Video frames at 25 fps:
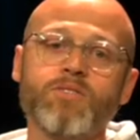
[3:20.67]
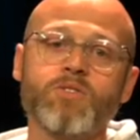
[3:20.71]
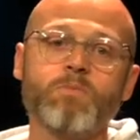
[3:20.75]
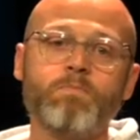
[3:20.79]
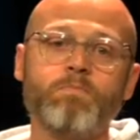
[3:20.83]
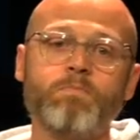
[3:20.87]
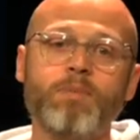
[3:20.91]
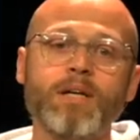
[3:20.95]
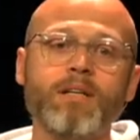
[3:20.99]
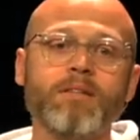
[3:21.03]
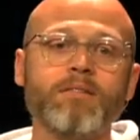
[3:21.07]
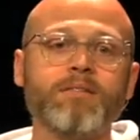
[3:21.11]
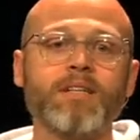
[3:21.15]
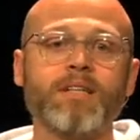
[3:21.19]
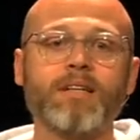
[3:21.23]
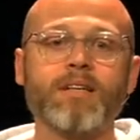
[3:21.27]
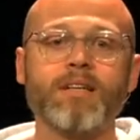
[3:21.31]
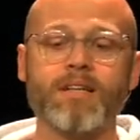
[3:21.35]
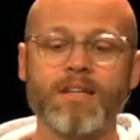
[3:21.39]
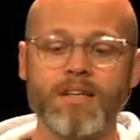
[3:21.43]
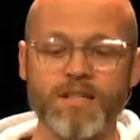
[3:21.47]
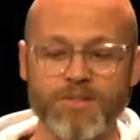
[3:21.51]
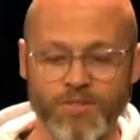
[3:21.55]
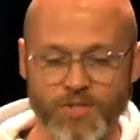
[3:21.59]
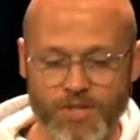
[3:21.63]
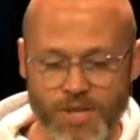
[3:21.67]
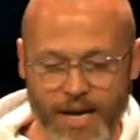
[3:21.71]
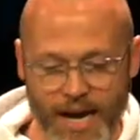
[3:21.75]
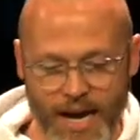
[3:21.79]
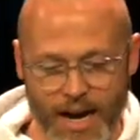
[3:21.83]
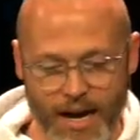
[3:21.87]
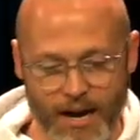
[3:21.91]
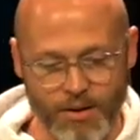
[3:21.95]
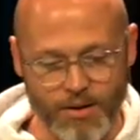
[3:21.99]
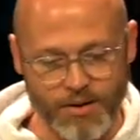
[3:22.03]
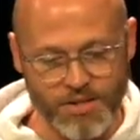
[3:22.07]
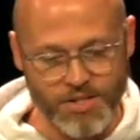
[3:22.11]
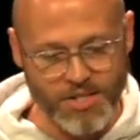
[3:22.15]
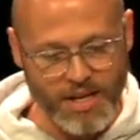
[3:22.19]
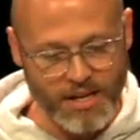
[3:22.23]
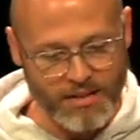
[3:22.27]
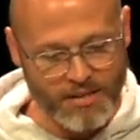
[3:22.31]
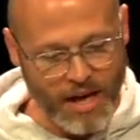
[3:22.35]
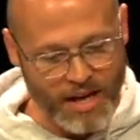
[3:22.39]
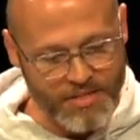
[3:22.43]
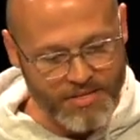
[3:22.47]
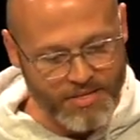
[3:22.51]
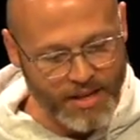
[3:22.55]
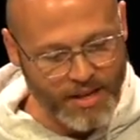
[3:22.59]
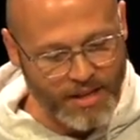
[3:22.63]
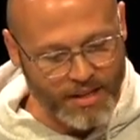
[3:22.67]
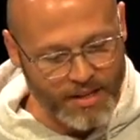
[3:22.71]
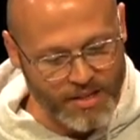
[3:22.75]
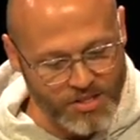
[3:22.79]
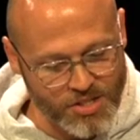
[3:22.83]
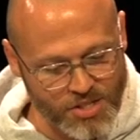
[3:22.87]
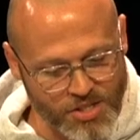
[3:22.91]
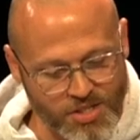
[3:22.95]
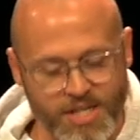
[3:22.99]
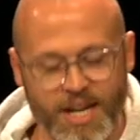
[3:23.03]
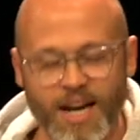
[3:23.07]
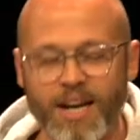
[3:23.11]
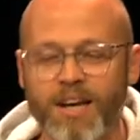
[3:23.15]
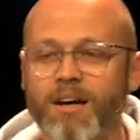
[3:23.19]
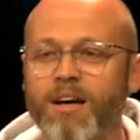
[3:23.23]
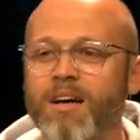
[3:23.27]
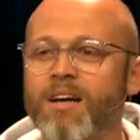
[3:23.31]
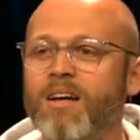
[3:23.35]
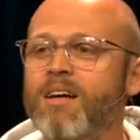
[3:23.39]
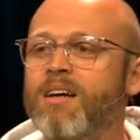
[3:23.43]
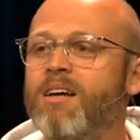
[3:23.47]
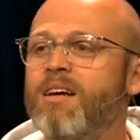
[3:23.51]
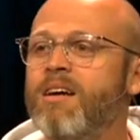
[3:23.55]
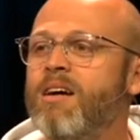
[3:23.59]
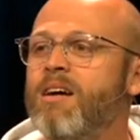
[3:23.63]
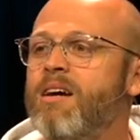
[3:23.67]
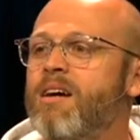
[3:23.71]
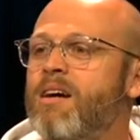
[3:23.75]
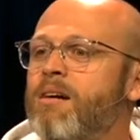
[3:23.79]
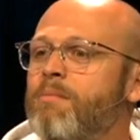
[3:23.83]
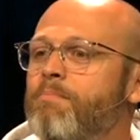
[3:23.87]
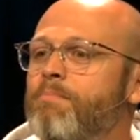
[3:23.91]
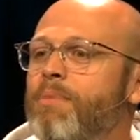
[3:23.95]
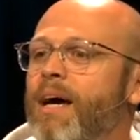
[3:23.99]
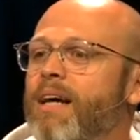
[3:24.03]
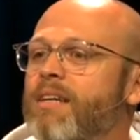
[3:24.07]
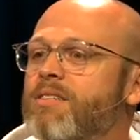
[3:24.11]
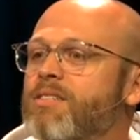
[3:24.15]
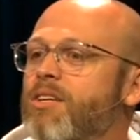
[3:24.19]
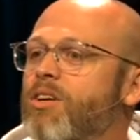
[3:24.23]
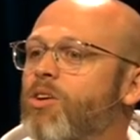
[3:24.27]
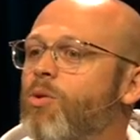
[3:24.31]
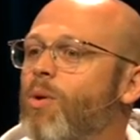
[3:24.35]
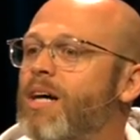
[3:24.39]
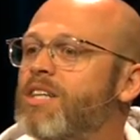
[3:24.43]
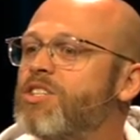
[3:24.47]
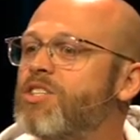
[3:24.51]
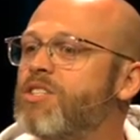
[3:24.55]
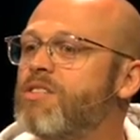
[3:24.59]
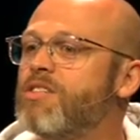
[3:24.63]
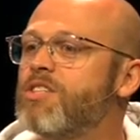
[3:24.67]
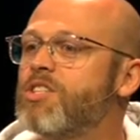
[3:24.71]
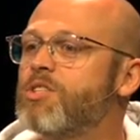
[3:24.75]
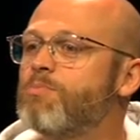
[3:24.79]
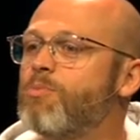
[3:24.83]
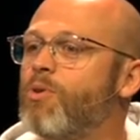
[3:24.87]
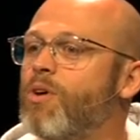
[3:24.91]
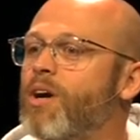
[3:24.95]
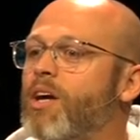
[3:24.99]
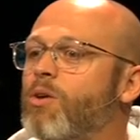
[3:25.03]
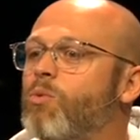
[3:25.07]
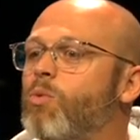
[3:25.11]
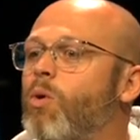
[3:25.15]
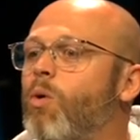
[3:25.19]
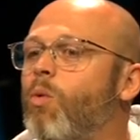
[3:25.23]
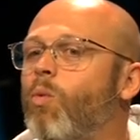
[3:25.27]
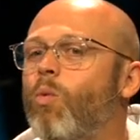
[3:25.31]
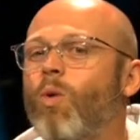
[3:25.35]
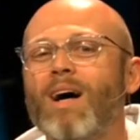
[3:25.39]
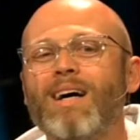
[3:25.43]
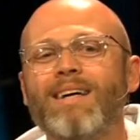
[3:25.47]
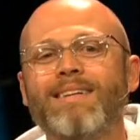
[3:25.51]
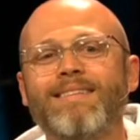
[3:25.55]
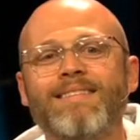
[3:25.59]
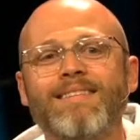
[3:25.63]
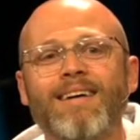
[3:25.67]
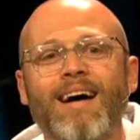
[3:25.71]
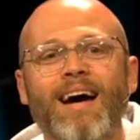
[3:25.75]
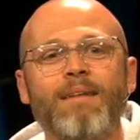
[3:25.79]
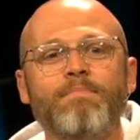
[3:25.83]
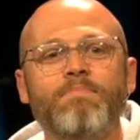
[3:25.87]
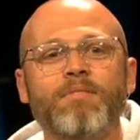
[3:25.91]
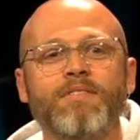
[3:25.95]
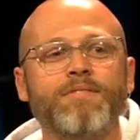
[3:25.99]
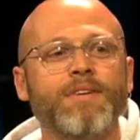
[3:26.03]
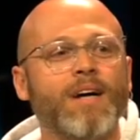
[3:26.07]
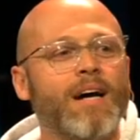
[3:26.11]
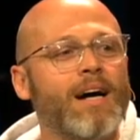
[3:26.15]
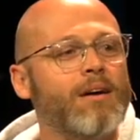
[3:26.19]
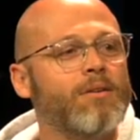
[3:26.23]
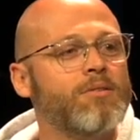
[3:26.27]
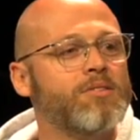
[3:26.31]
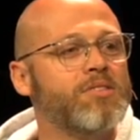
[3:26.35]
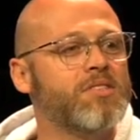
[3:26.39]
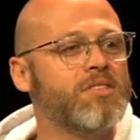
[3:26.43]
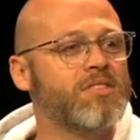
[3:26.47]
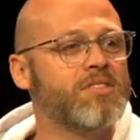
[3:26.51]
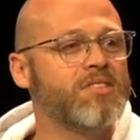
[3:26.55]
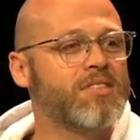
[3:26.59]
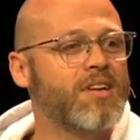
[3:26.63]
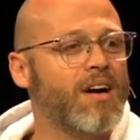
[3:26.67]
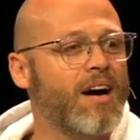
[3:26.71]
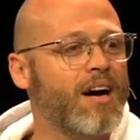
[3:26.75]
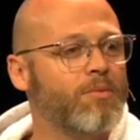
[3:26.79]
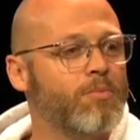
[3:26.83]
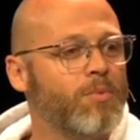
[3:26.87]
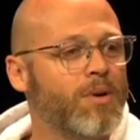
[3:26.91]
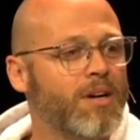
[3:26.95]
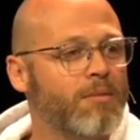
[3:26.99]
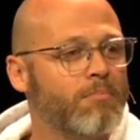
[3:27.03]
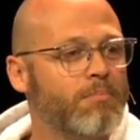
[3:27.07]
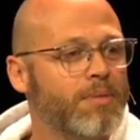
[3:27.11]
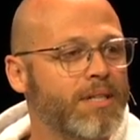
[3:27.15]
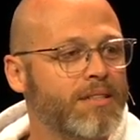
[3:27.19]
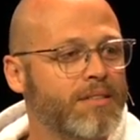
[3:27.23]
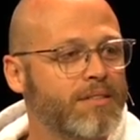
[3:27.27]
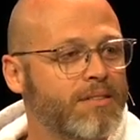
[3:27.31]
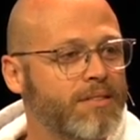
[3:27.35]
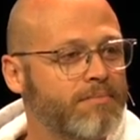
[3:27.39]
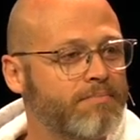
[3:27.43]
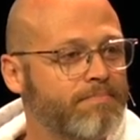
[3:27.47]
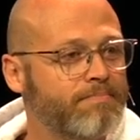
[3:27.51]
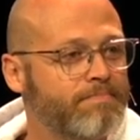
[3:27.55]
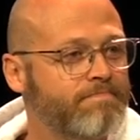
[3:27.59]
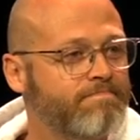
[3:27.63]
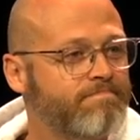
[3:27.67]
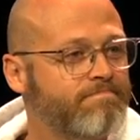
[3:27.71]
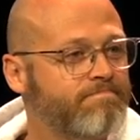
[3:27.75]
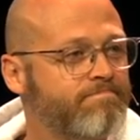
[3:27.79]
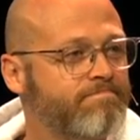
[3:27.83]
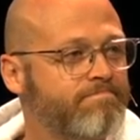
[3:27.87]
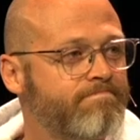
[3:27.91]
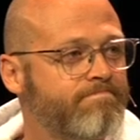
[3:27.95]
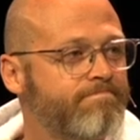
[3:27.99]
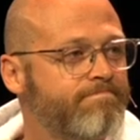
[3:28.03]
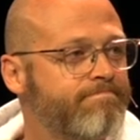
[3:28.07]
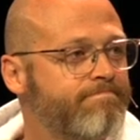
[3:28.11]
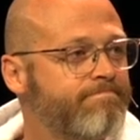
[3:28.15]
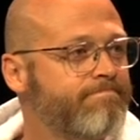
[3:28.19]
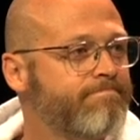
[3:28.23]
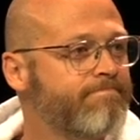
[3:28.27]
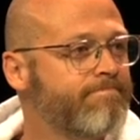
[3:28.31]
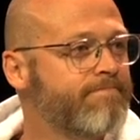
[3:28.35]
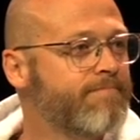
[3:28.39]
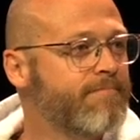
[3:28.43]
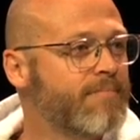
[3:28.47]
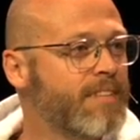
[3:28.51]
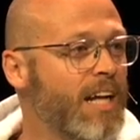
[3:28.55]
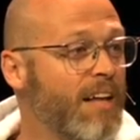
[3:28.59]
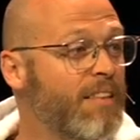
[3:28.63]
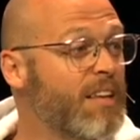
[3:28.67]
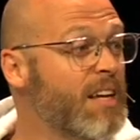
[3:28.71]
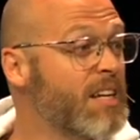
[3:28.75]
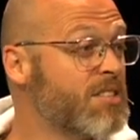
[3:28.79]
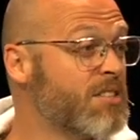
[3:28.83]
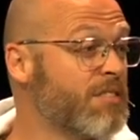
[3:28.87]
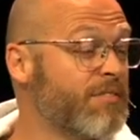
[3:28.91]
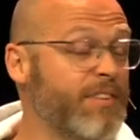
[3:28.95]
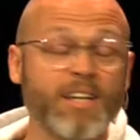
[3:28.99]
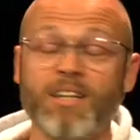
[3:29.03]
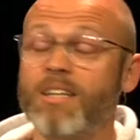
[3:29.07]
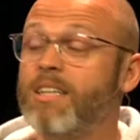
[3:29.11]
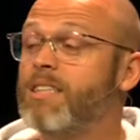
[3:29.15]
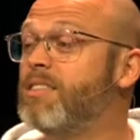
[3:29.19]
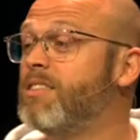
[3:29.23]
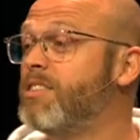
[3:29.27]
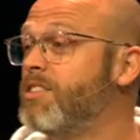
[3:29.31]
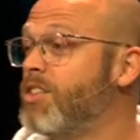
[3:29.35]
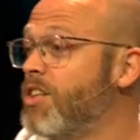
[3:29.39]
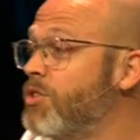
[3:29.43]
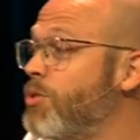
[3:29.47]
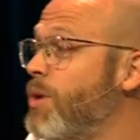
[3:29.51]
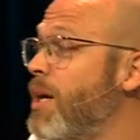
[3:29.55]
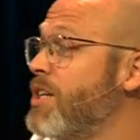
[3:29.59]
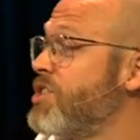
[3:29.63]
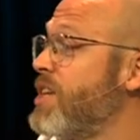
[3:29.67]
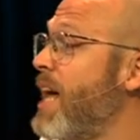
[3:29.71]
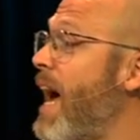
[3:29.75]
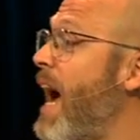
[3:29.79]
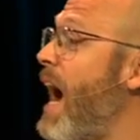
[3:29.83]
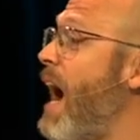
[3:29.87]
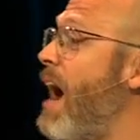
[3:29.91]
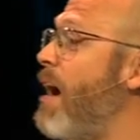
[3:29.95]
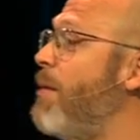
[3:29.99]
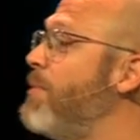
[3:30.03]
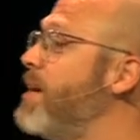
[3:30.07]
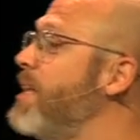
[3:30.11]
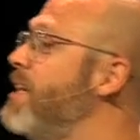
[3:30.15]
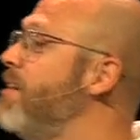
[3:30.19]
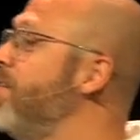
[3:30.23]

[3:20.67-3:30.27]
is building his house, I think it just kind of begs the question this morning, well, what type of house does God want to build? I think that's a very good question. How